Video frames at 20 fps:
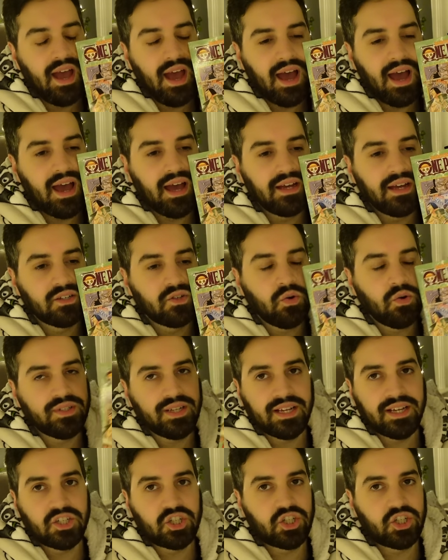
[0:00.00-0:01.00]
and Koza
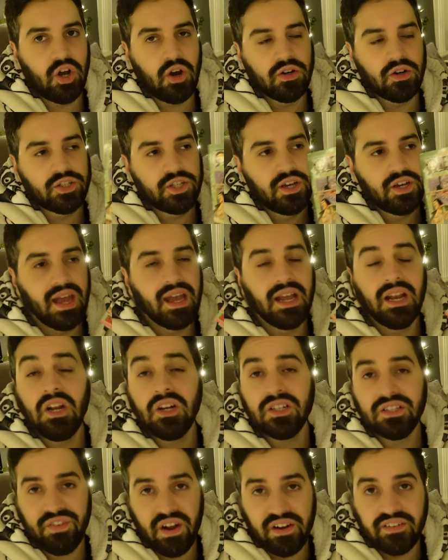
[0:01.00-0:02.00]
gets shot, and it
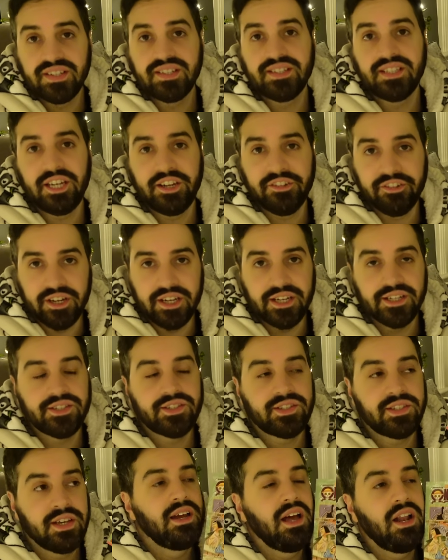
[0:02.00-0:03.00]
looks very serious.